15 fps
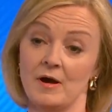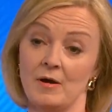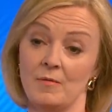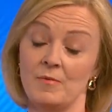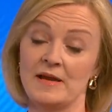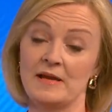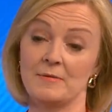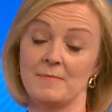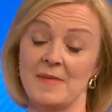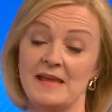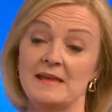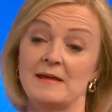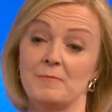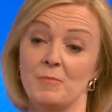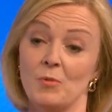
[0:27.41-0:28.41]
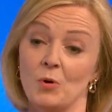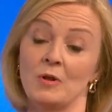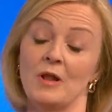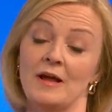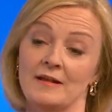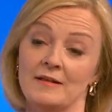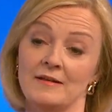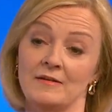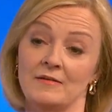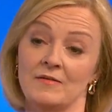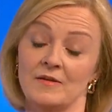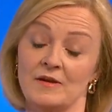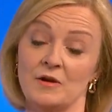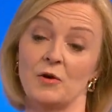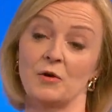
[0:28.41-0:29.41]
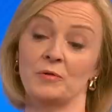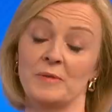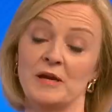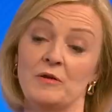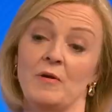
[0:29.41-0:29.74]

and we can make it more likely that the economy